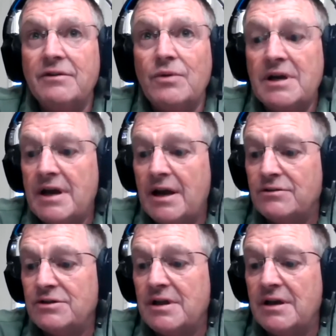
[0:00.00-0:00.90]
we
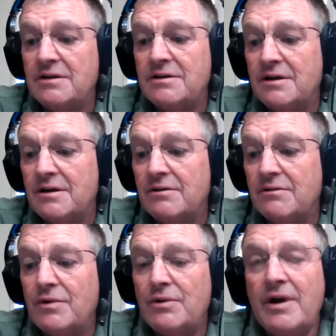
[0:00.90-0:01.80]
announced that
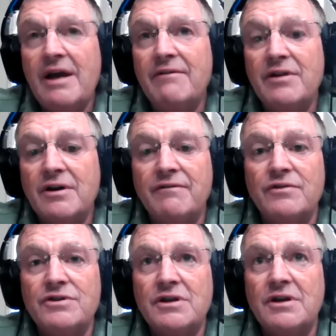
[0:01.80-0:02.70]
we were having our
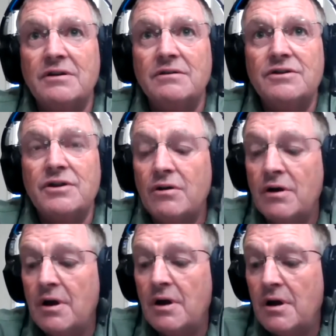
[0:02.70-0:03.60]
first son. So
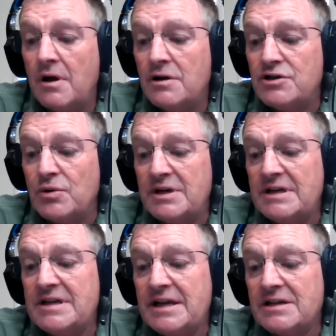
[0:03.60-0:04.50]
it
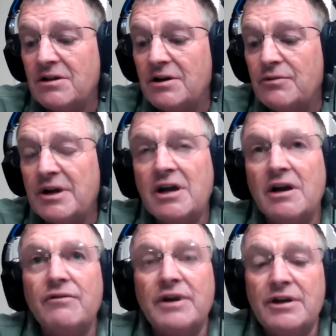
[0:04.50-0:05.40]
didn't take us long to
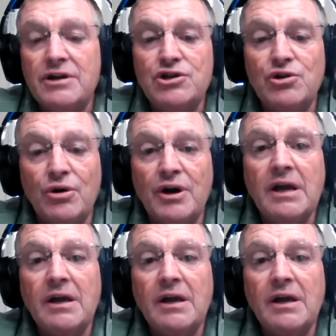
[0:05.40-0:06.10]
recover into joy